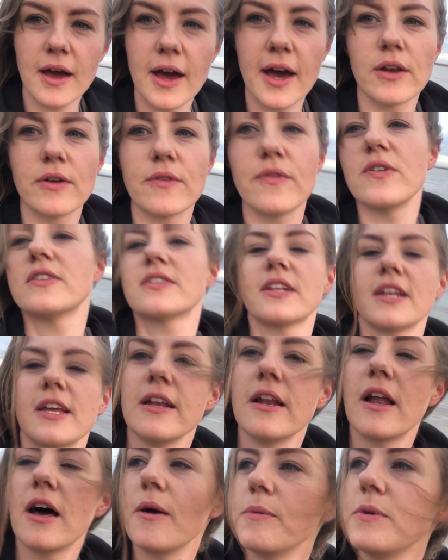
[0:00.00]

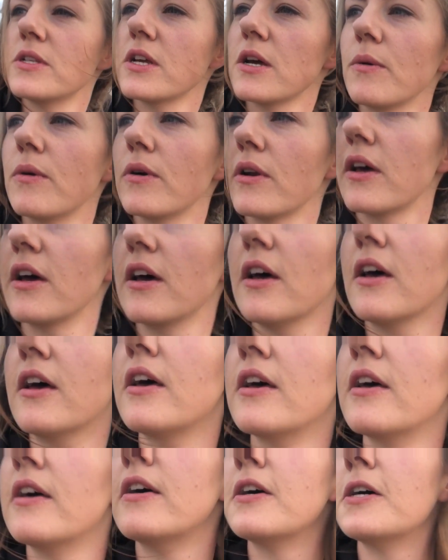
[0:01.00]
obviously we don't want to
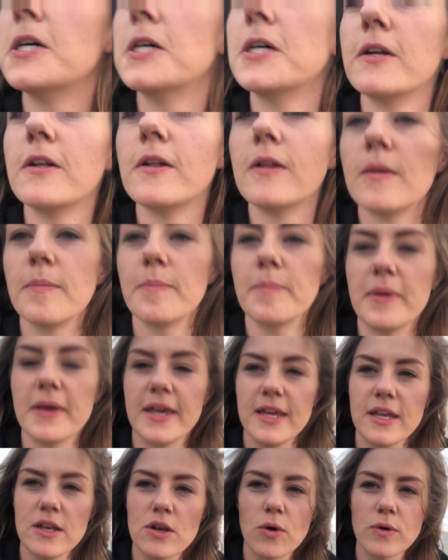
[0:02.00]

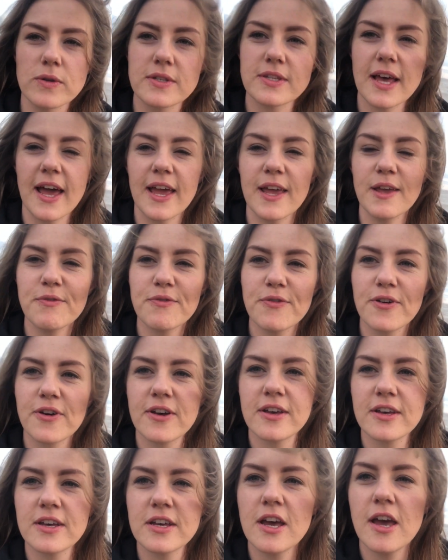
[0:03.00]
be not safe.
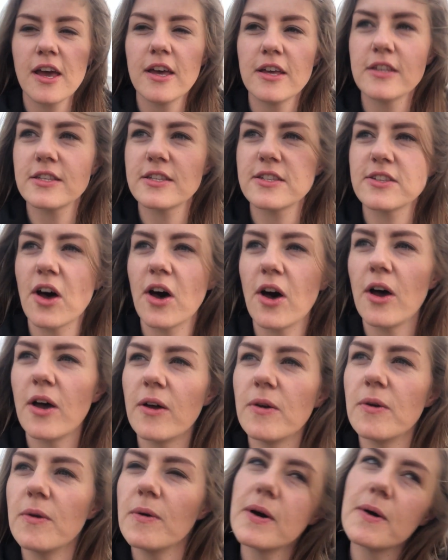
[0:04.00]

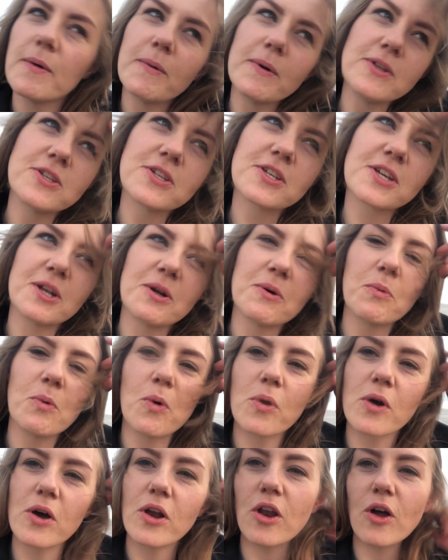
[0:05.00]
So we're just going to
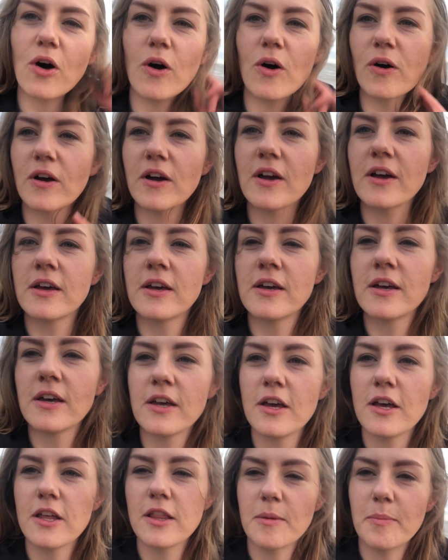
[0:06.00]
walk along
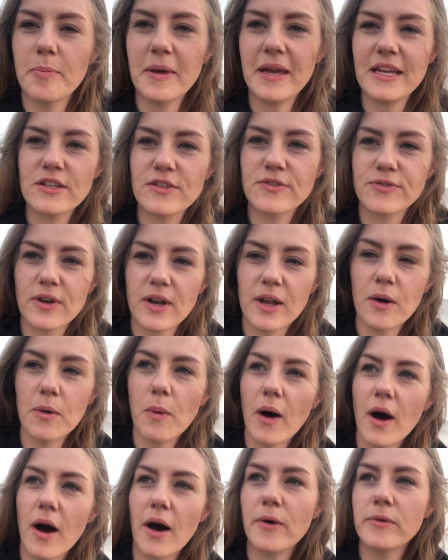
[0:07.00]
the beach for a little
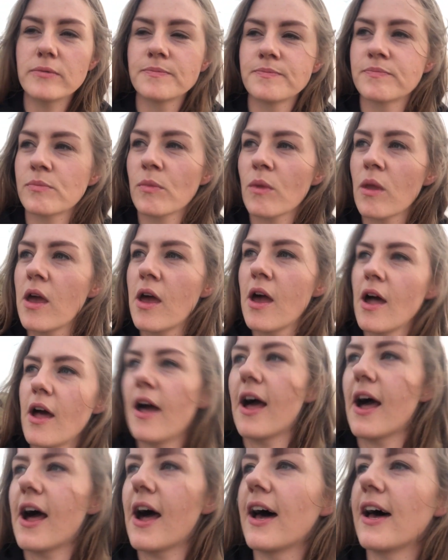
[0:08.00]
while
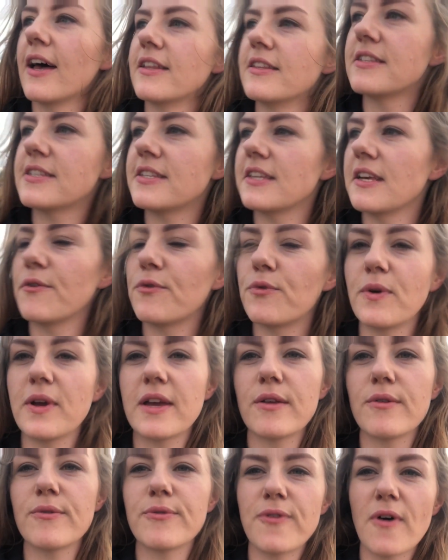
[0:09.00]
and see if we
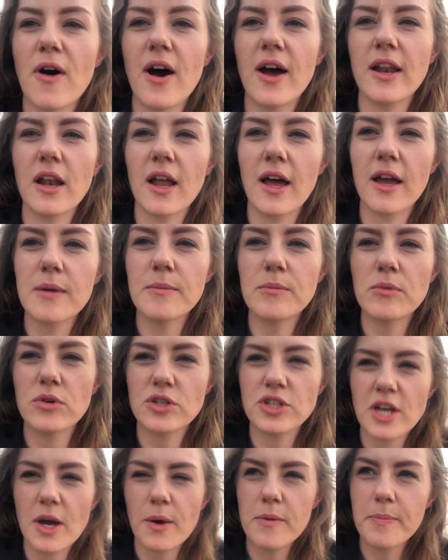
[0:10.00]
can find a more
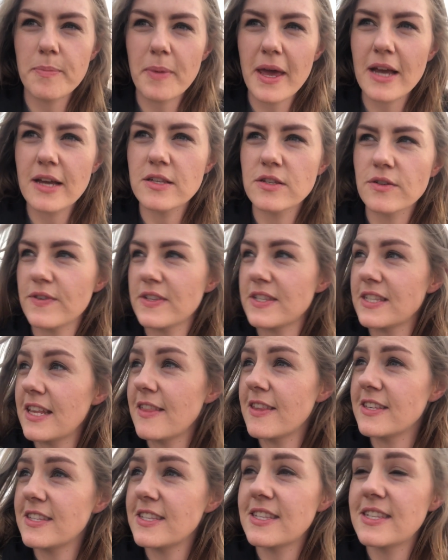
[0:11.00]
sheltered bit, because obviously
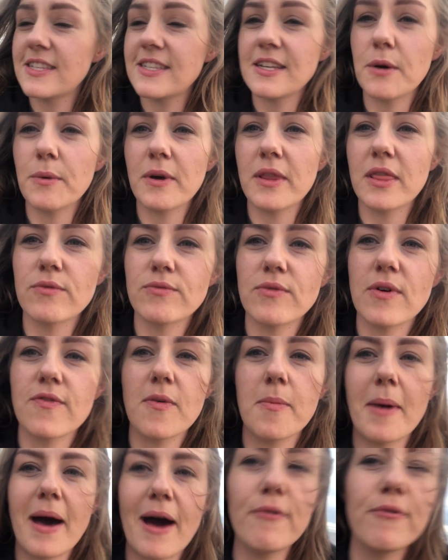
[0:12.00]
this is still in the
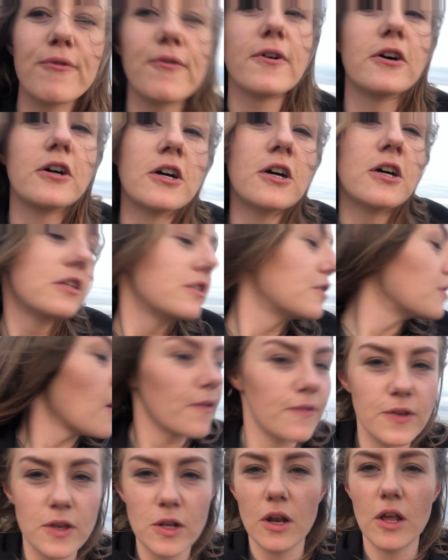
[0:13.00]
river mouth. So
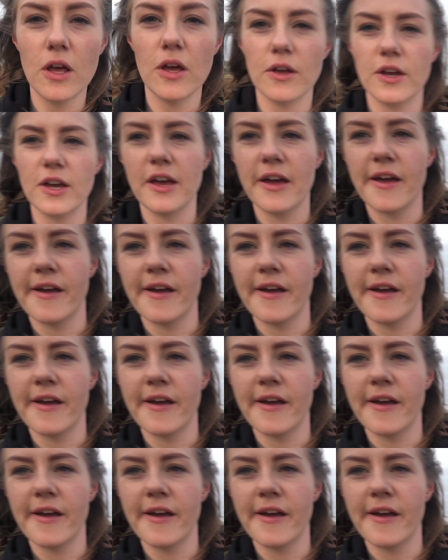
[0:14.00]
if you look,